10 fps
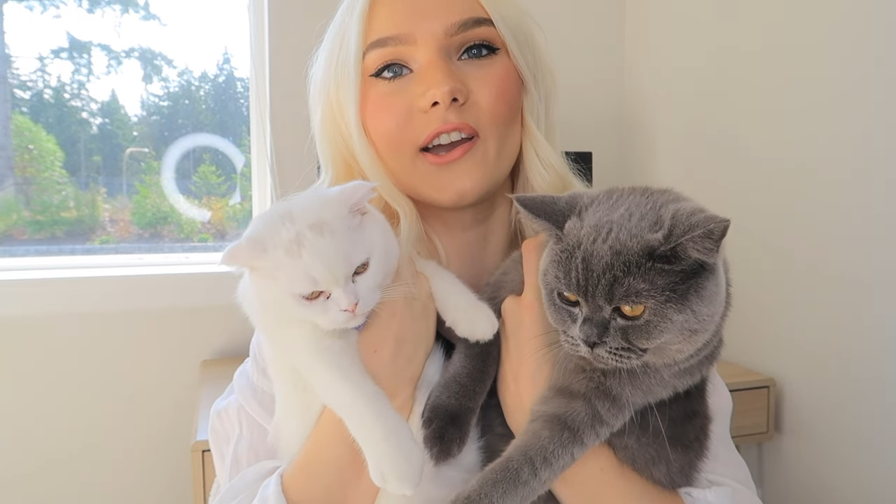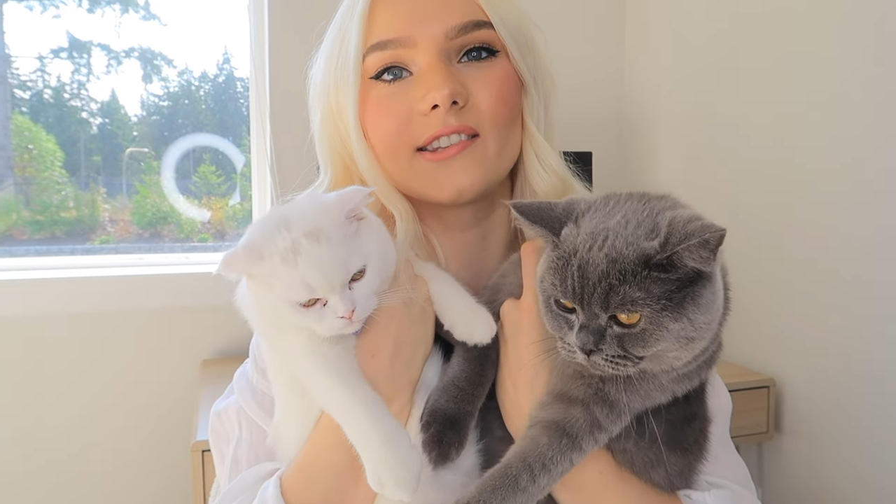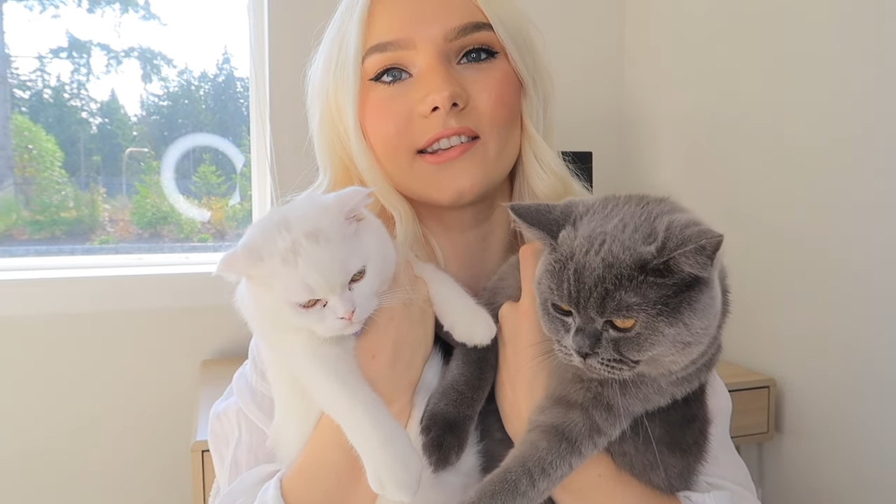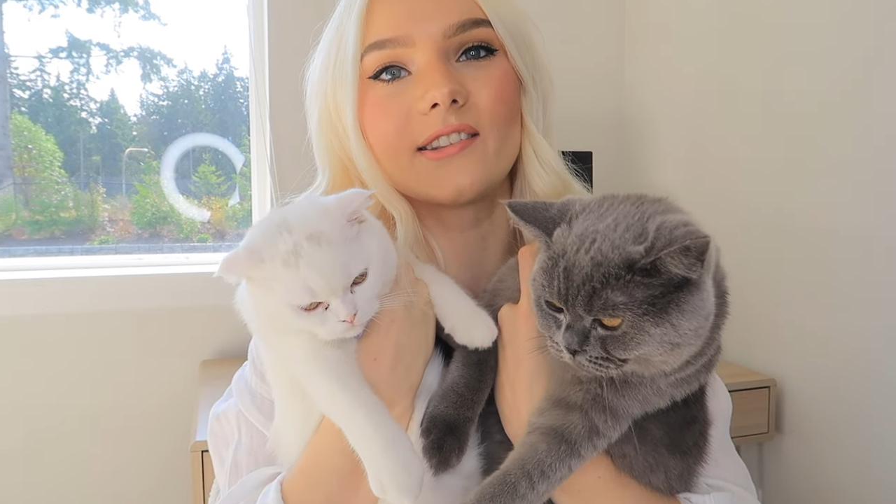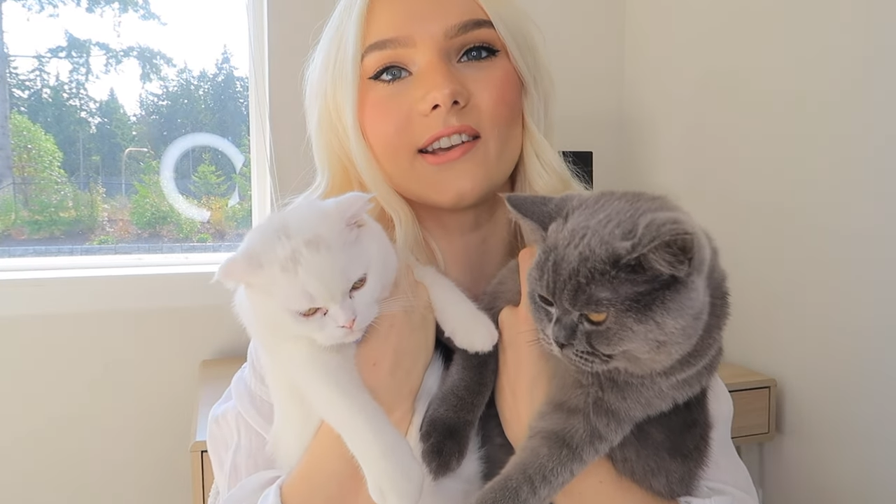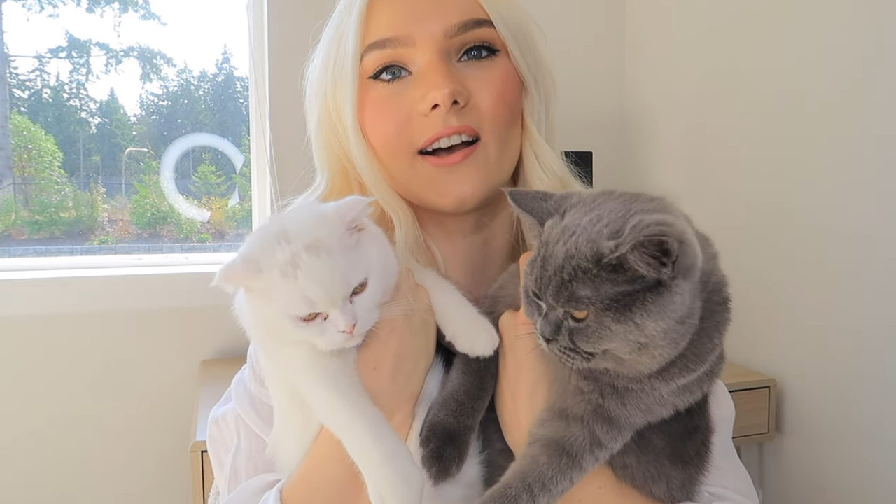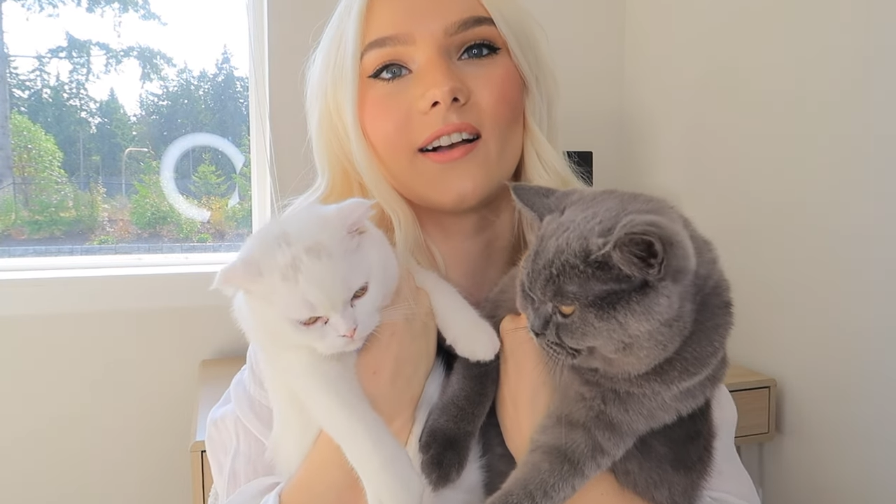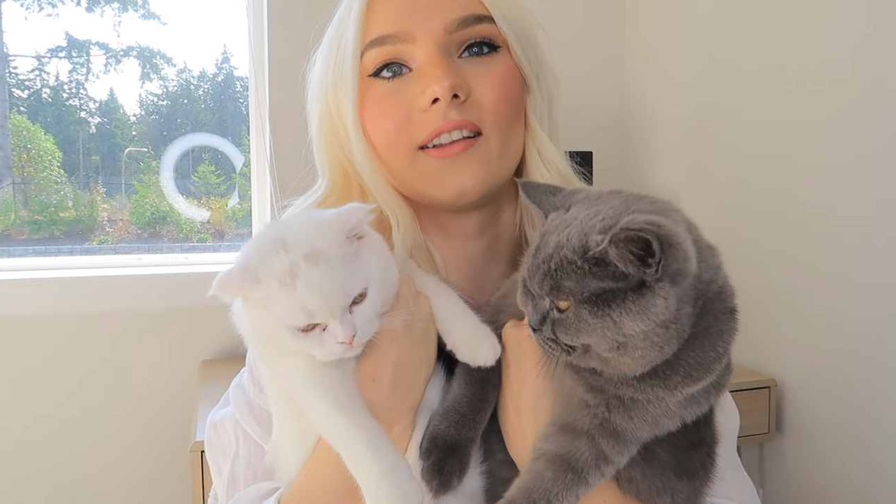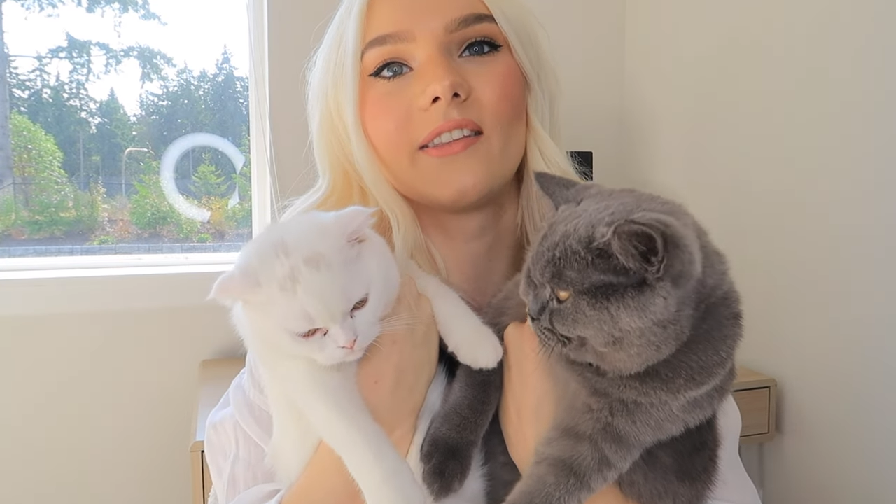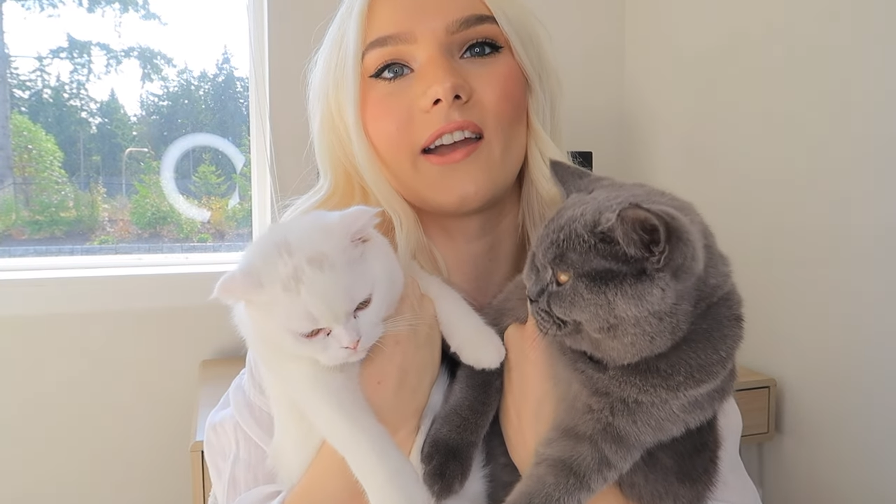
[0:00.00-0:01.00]
guys can
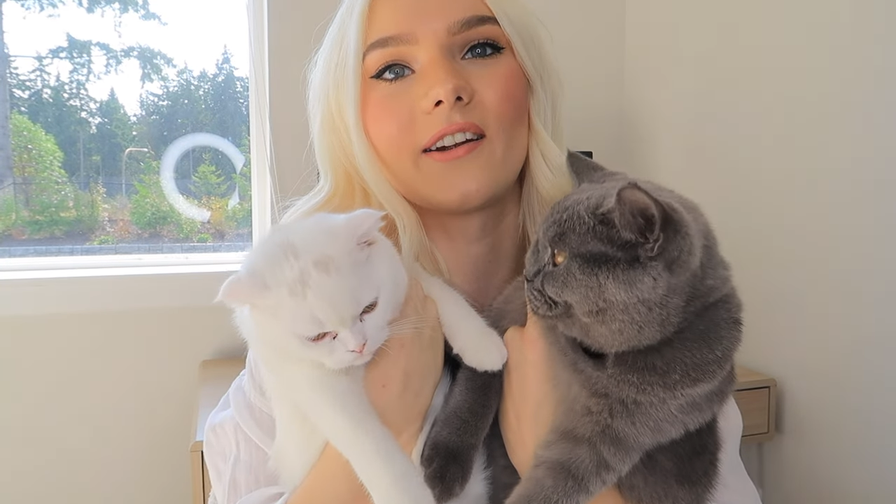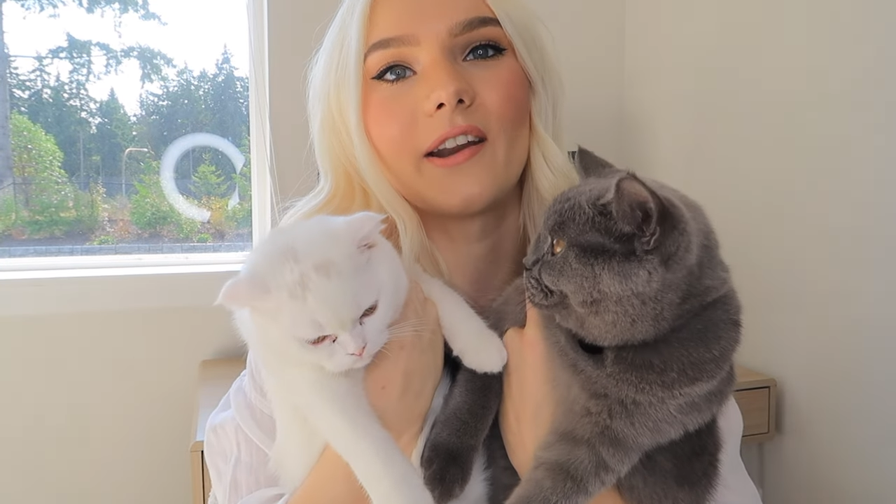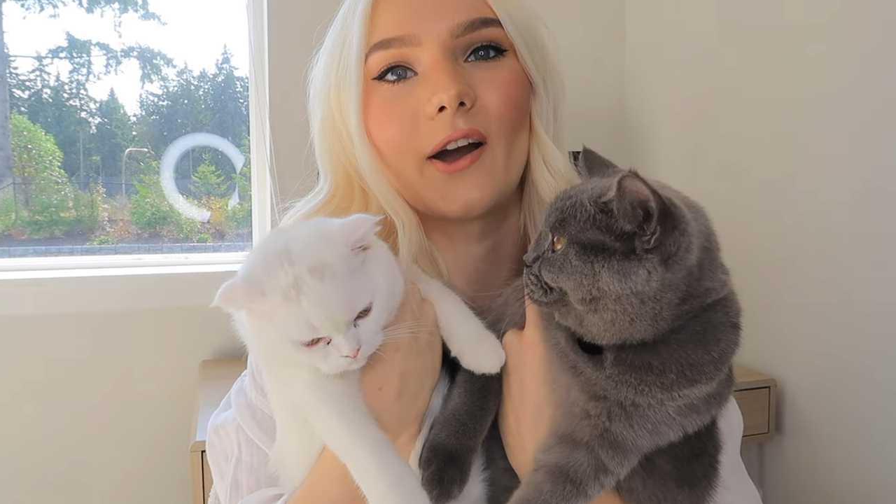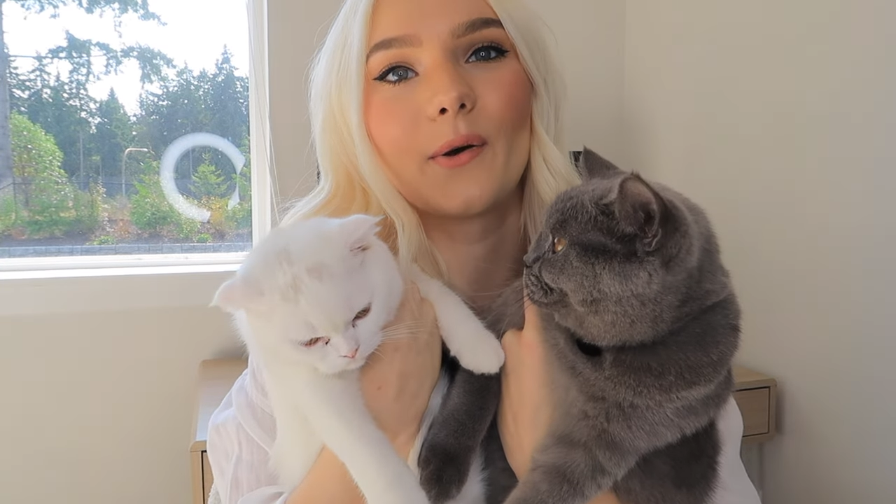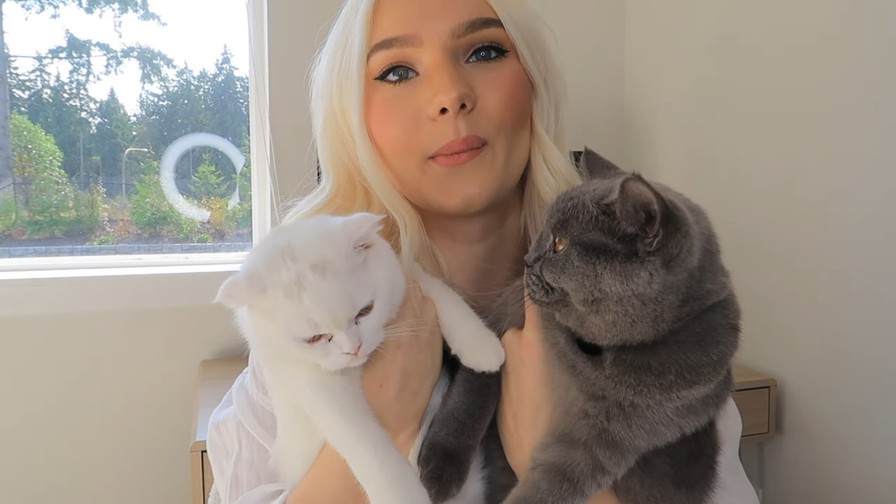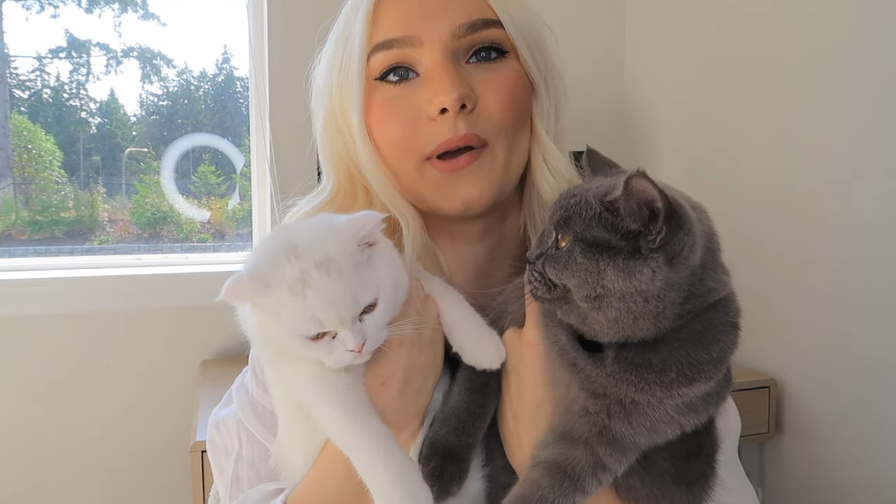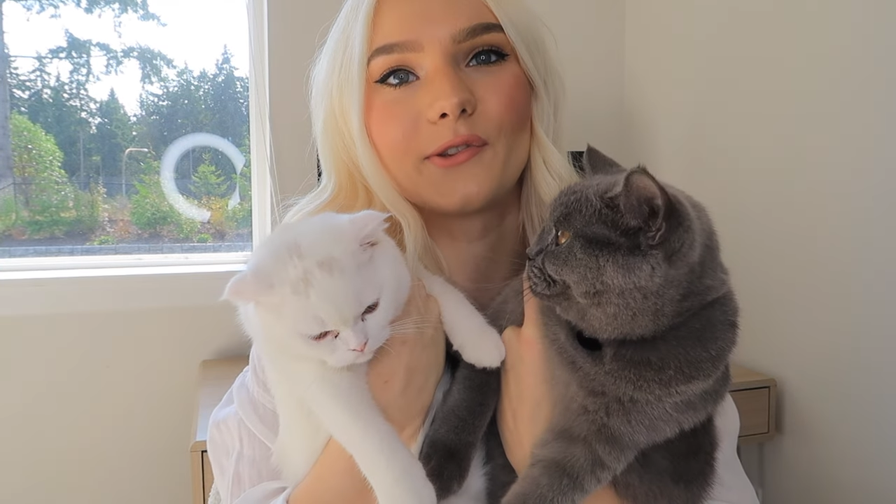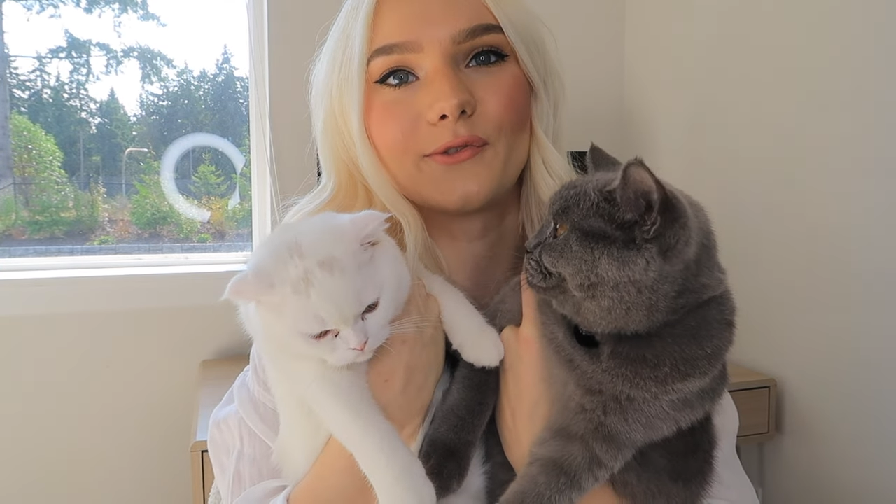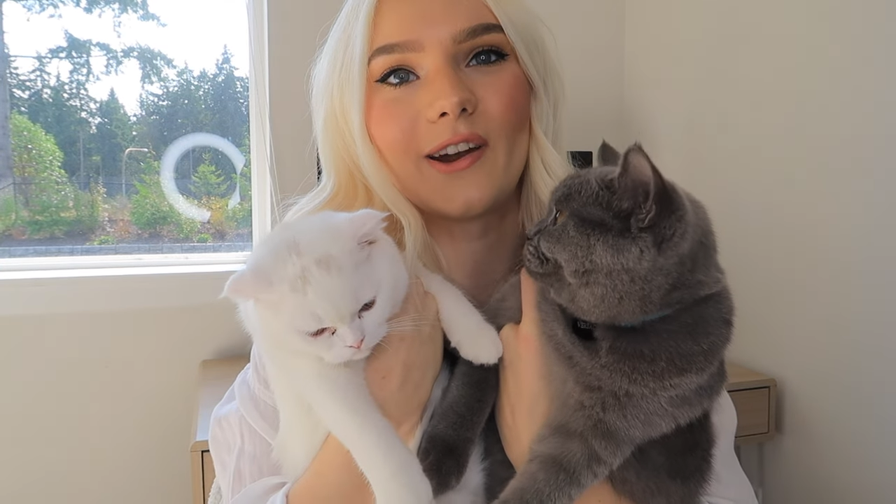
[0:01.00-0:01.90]
tell, they are now best